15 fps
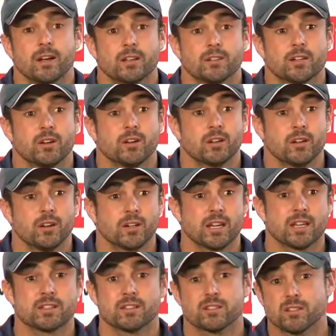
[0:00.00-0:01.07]
So I
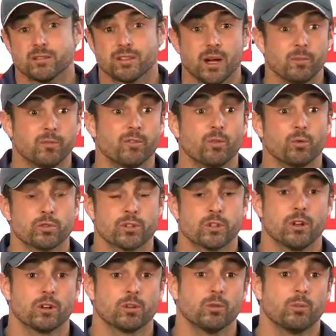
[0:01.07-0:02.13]
guess it's sort of come full
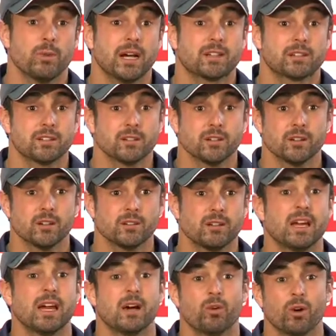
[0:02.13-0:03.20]
circle back to
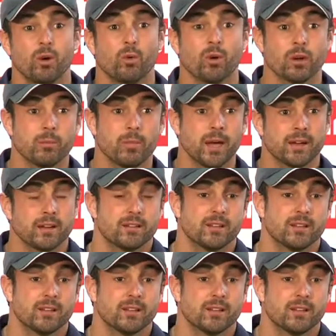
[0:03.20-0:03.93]
how I want to bat,